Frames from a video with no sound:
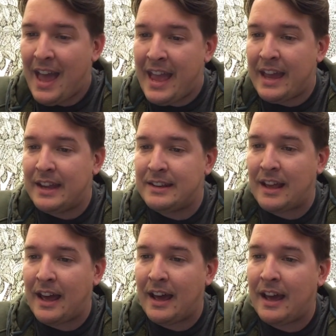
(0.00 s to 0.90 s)
And
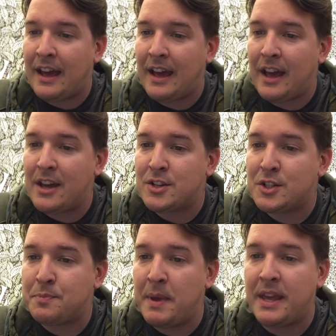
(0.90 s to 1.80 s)

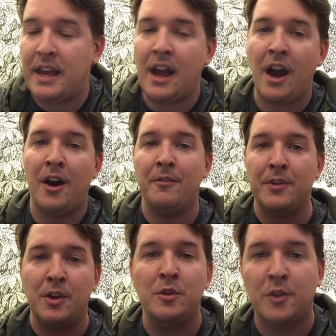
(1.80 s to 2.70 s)
Speaking of
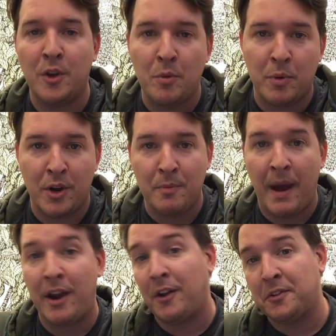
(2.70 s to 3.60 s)
YouTube, where you
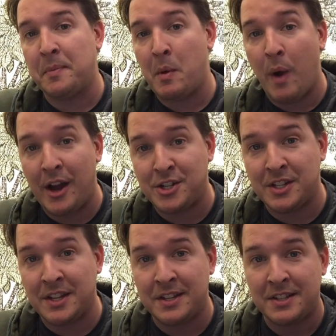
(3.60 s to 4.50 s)
might also be
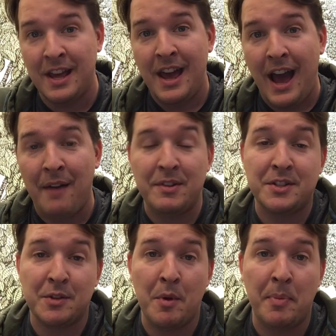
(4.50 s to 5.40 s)
watching this,
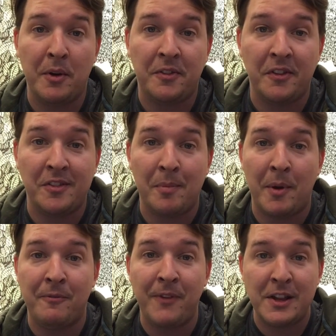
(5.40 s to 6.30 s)
obviously we post this up
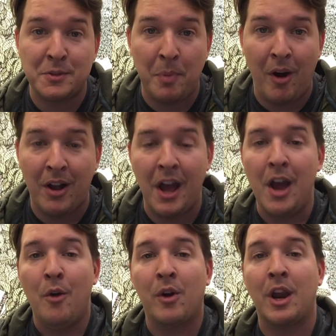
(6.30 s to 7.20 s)
on Facebook.
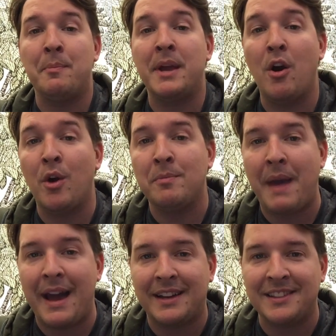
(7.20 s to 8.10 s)
We're going to be going
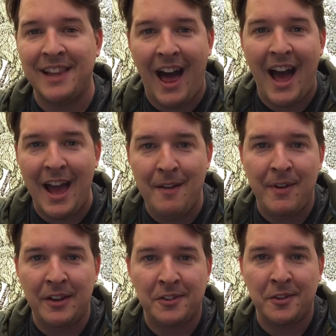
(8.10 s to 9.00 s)
back live
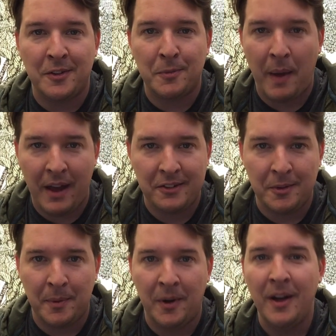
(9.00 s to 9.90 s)
as soon as
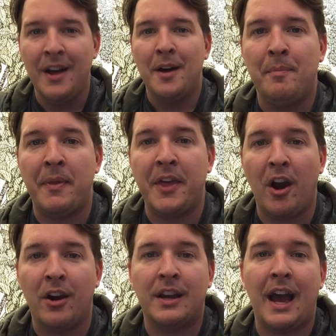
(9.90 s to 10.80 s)
possible, but the
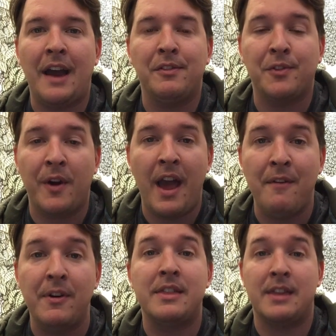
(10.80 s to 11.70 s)
archives for
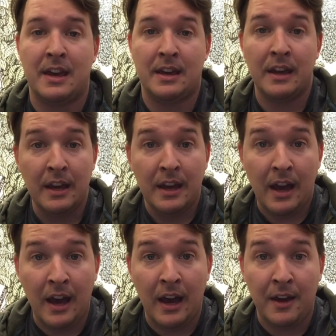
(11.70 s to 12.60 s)
everything,
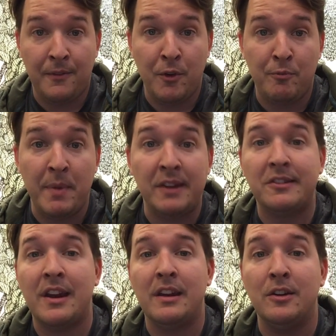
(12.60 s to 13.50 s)
if you've
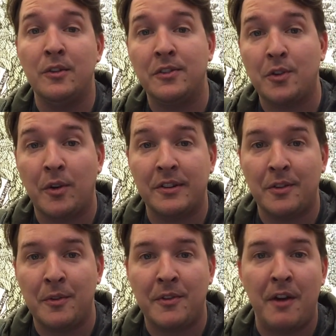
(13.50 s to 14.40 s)
missed any news stories
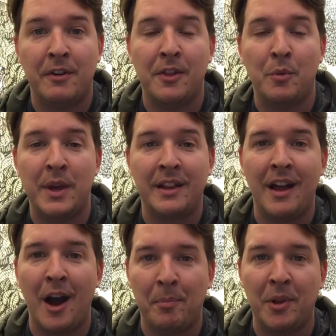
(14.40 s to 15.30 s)
that we've covered in the weekly
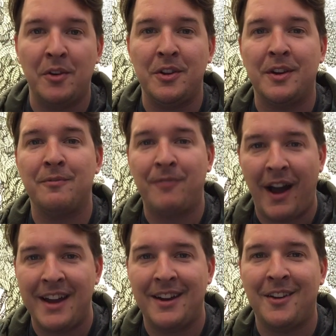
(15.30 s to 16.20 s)
upload, you can
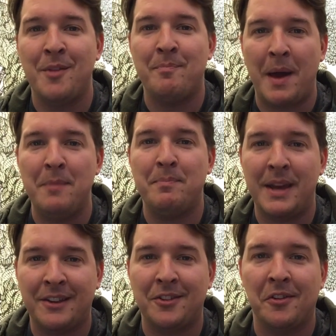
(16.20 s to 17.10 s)
find on the Bent
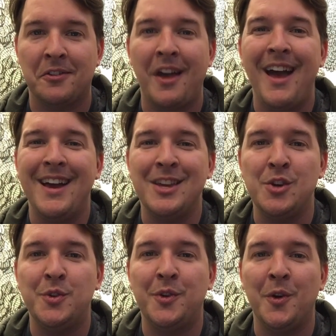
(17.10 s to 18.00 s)
Pixels
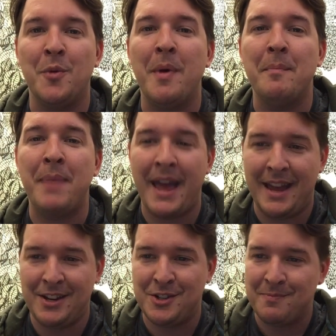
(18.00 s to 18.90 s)
YouTube
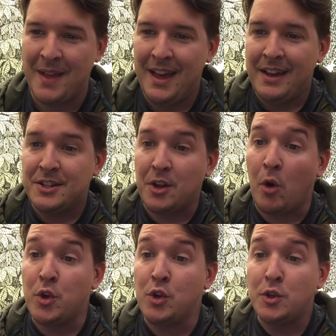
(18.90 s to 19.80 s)
page.
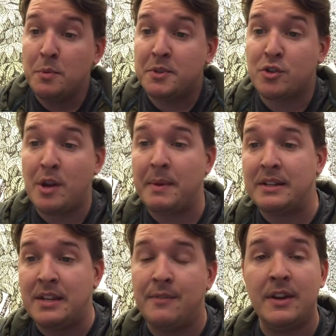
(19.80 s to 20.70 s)
So YouTube's streaming
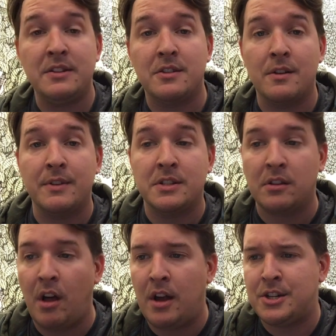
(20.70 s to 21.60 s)
TV service
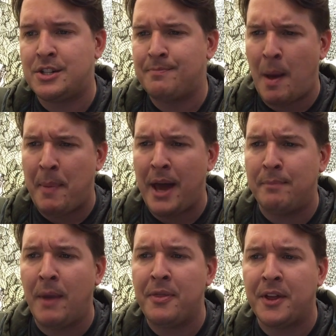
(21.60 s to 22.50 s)
launched about
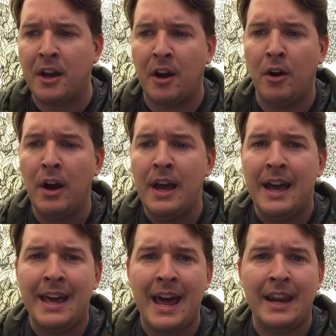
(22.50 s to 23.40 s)
a month ago.
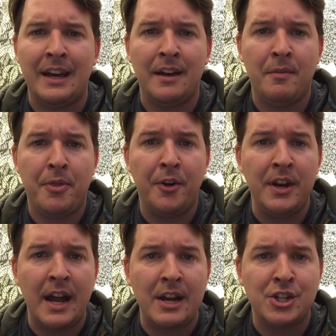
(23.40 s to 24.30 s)
It had a
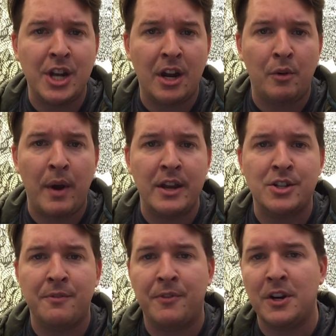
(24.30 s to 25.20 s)
39 channel
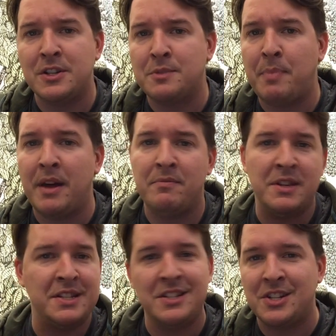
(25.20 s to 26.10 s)
range at first, but
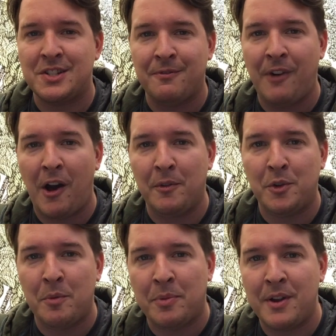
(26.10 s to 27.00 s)
this is just a follow-up
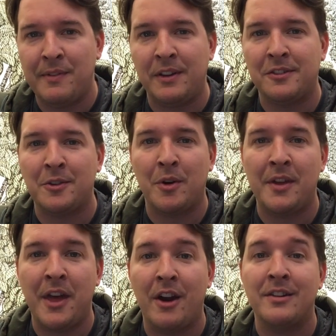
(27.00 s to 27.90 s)
to a previous story.
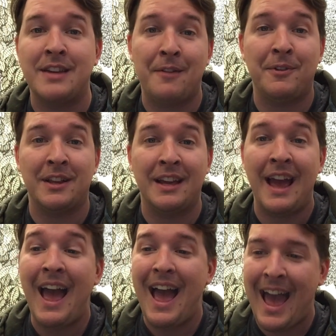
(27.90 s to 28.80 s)
They are
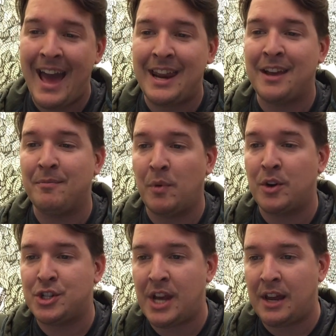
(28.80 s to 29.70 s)
definitely adding more
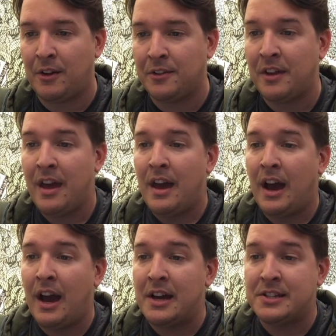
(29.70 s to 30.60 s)
channels.
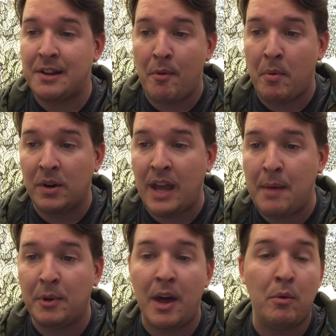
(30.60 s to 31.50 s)
7 more
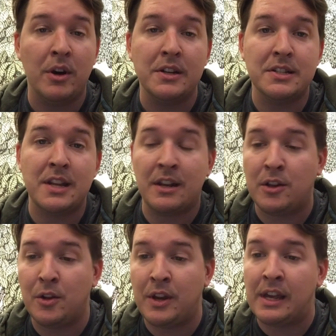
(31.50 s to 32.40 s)
cable networks,
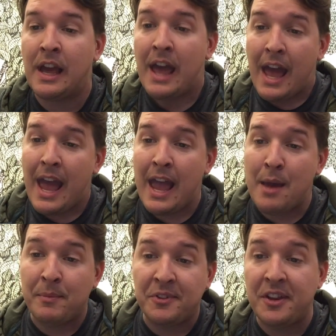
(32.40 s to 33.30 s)
including
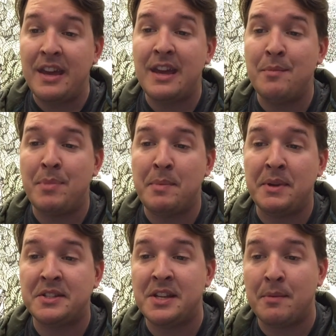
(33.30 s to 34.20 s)
AMC,
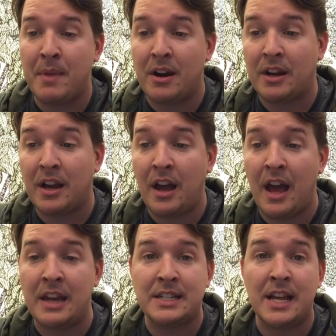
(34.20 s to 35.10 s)
BBC America,
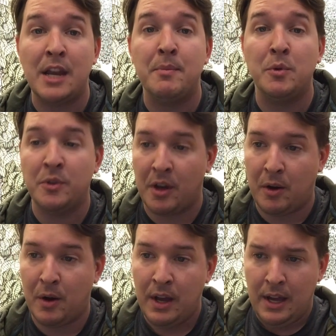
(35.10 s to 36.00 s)
and
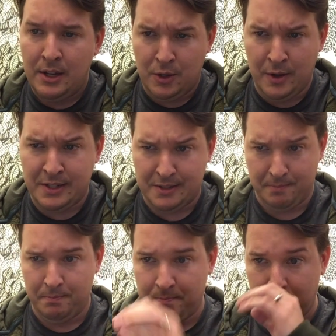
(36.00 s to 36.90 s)
Telemundo, to its
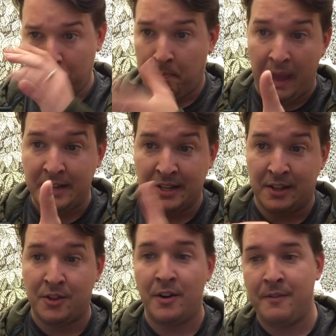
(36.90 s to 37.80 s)

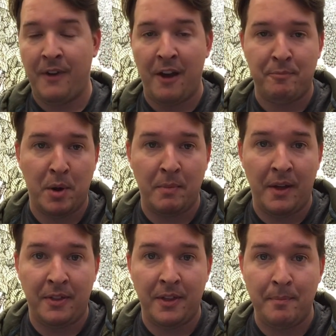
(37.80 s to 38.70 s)
basic $35 per
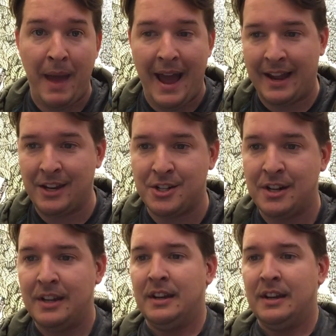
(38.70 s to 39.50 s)
month package.